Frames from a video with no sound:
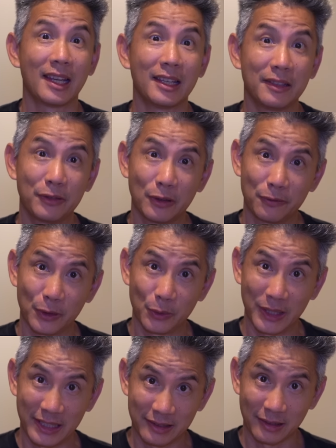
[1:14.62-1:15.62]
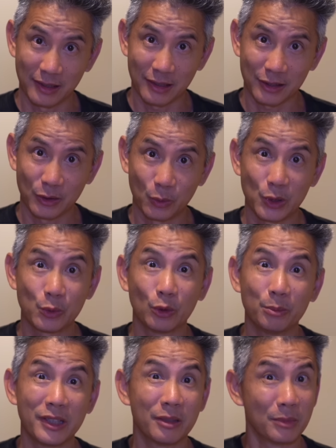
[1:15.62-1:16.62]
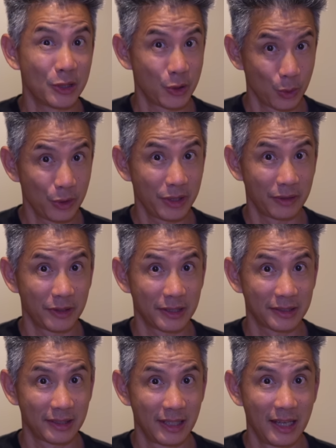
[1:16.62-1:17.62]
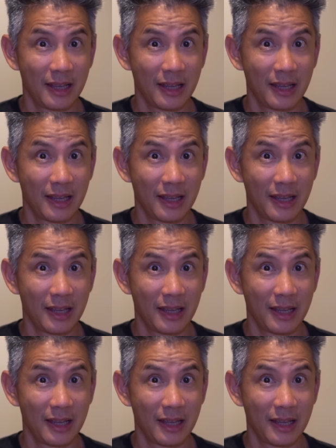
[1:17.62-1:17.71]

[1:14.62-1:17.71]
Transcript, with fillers: And if your phone is locked, which will be the majority of us,